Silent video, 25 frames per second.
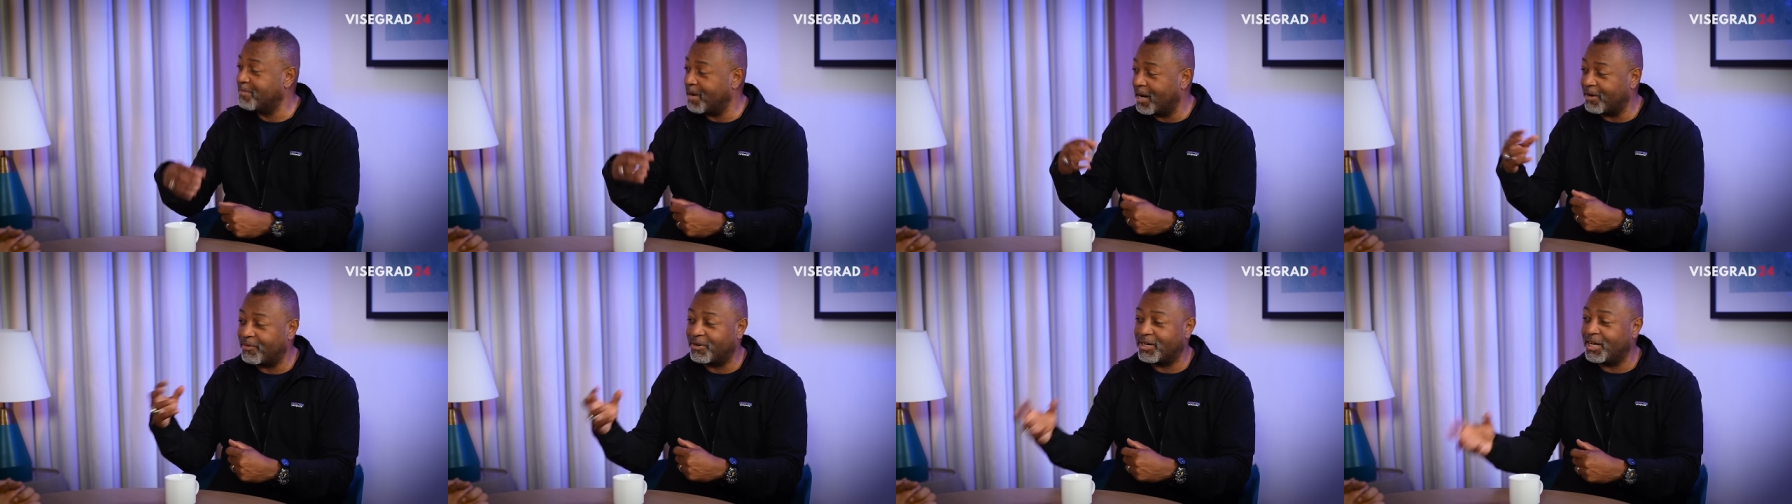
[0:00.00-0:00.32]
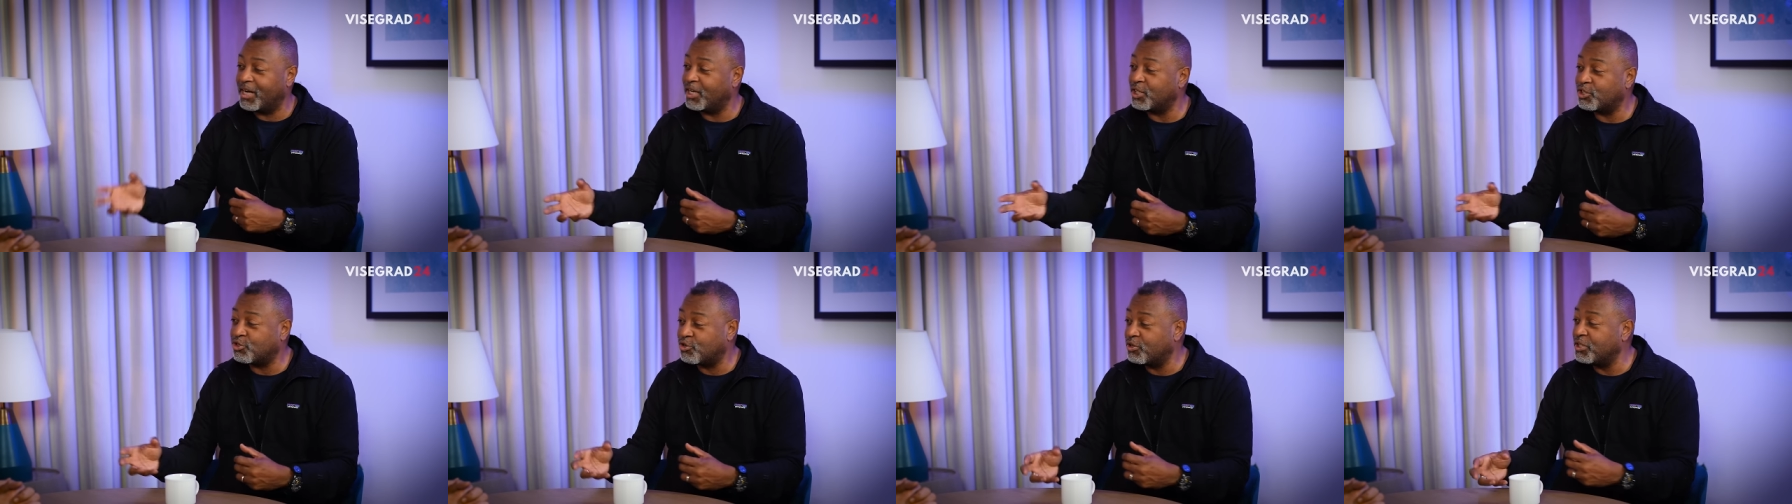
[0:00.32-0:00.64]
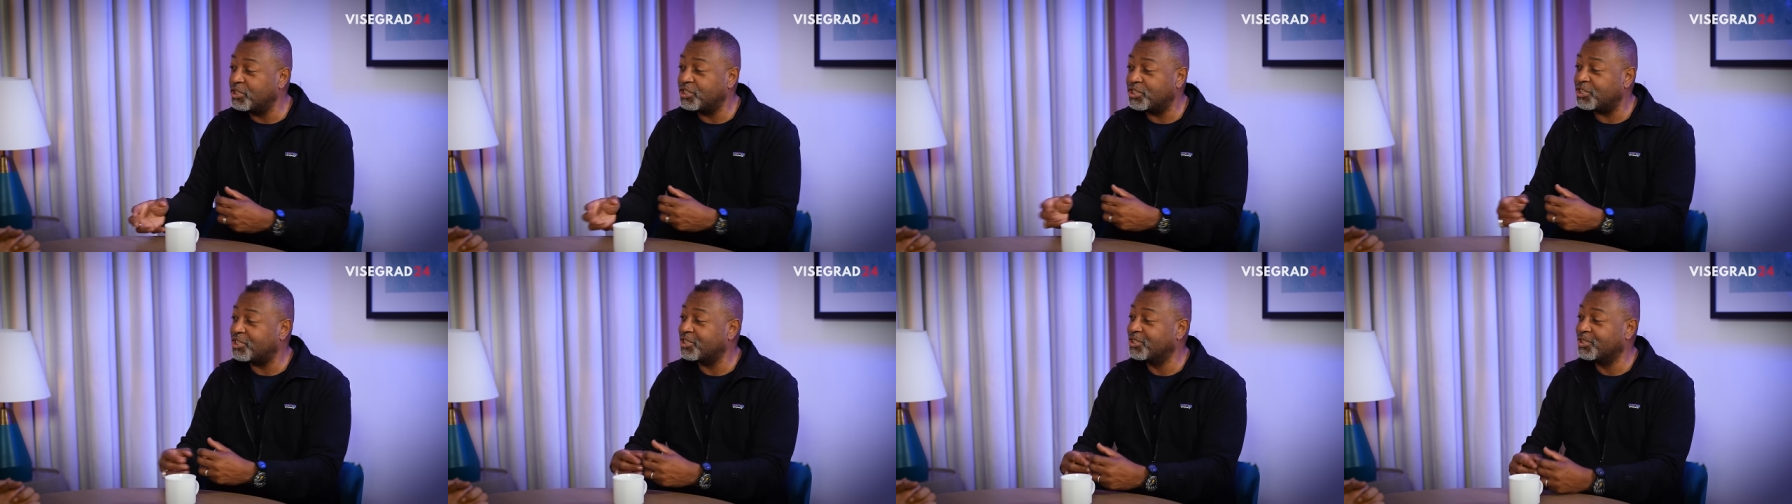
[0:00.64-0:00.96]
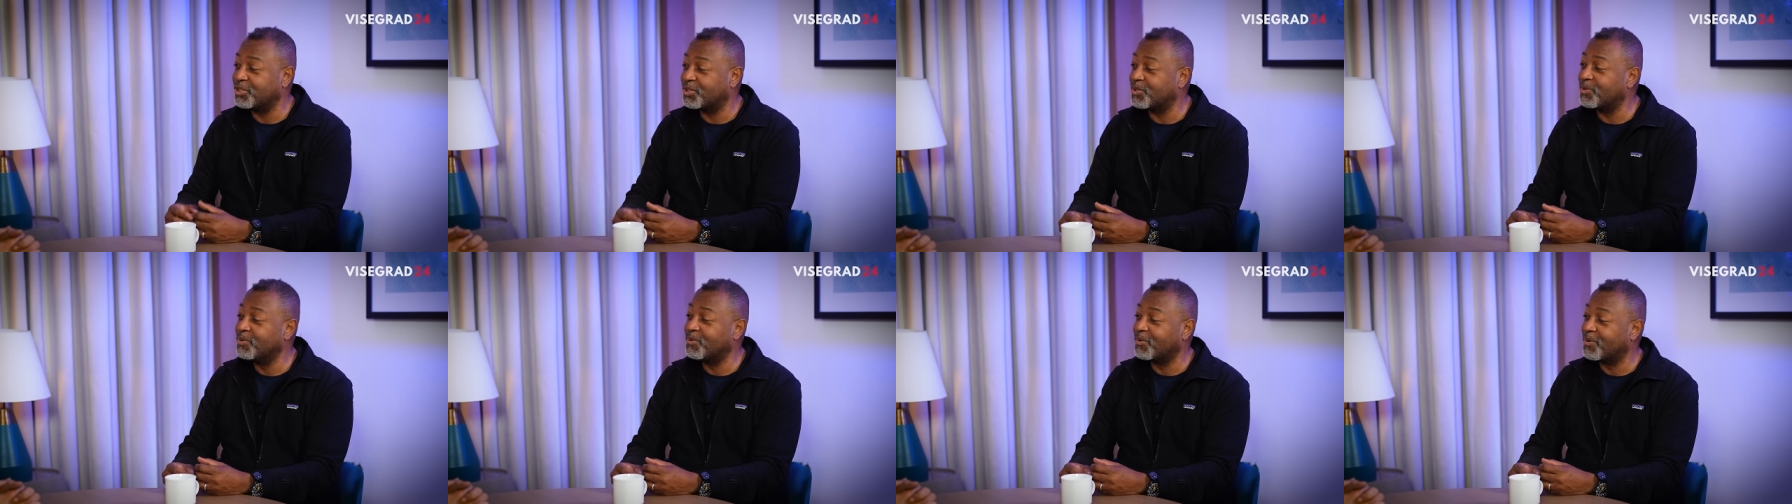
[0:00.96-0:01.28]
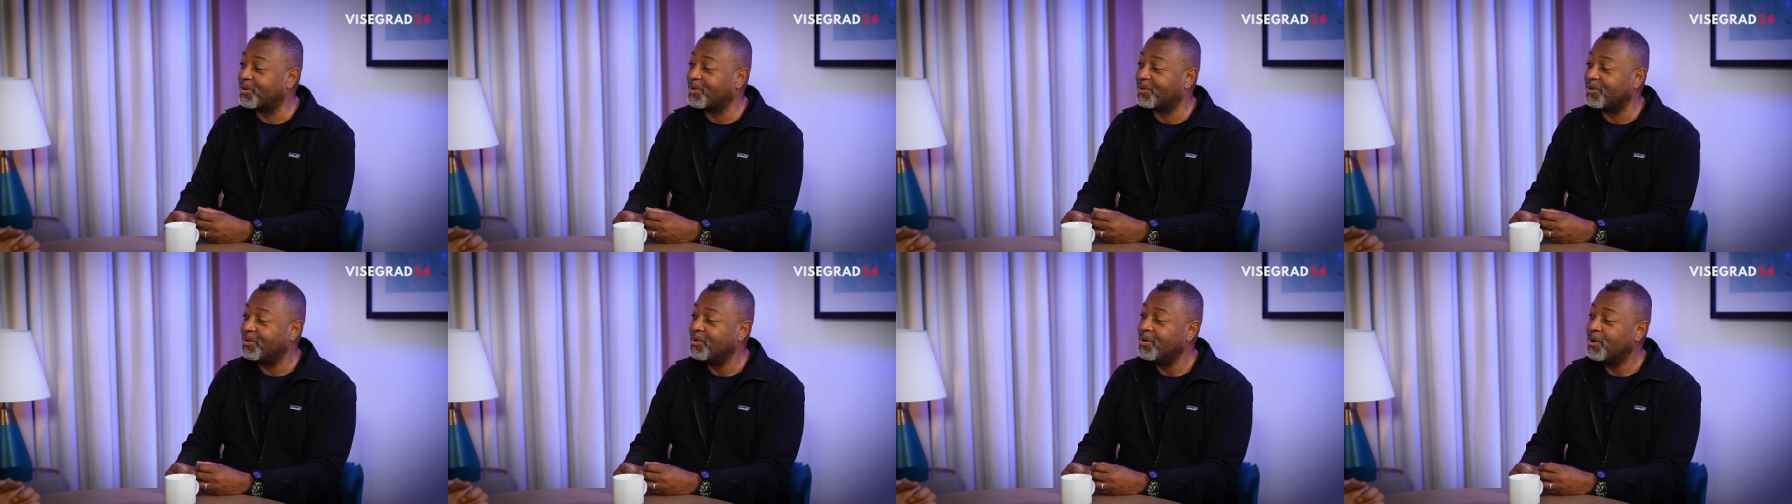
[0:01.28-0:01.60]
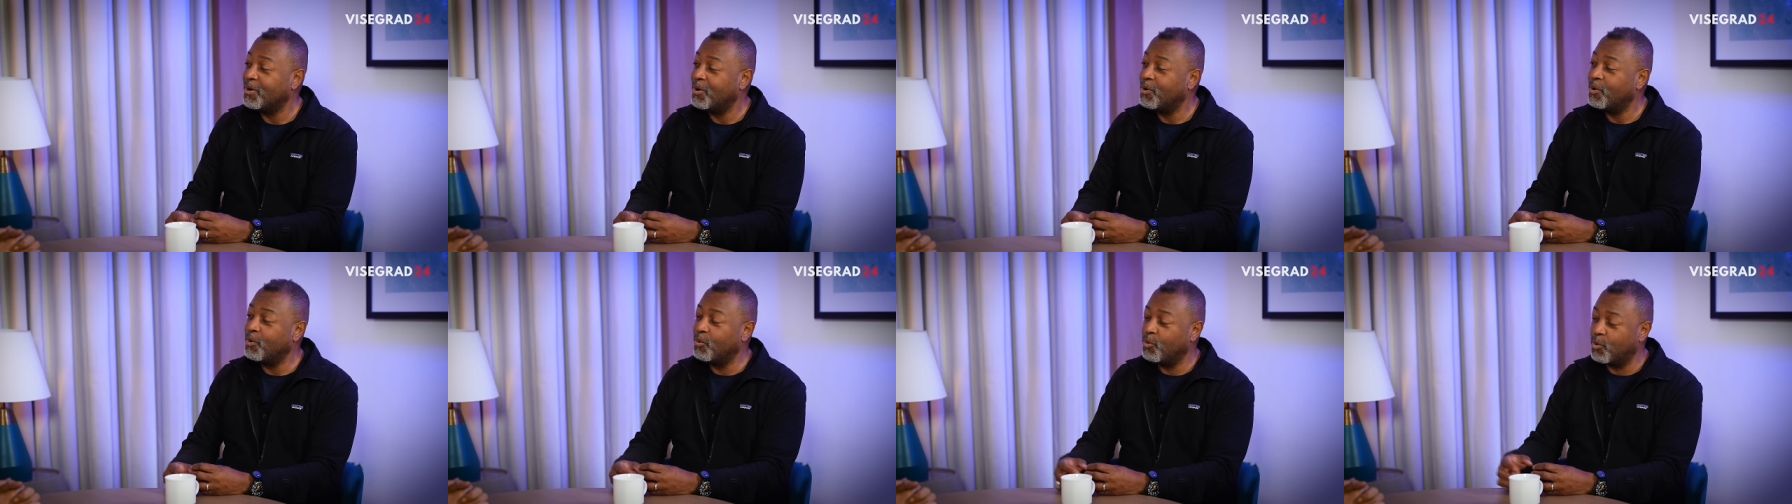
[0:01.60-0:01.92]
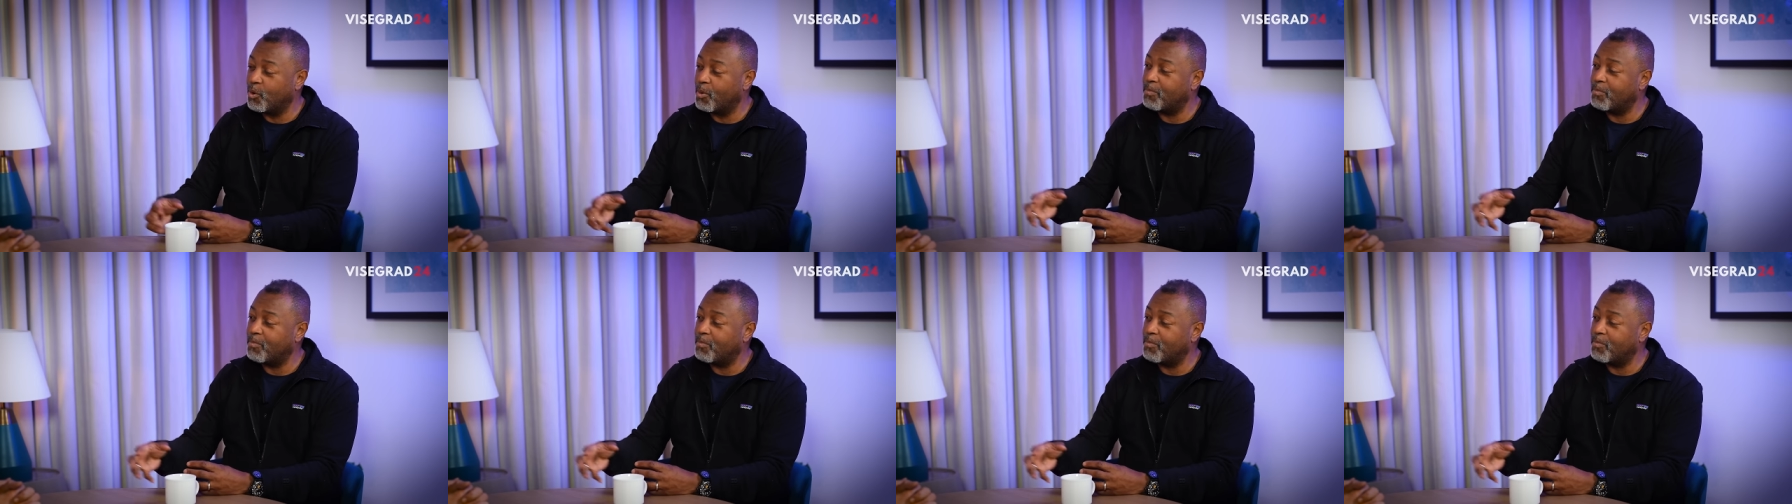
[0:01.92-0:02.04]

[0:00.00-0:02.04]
Maronite Christians who were who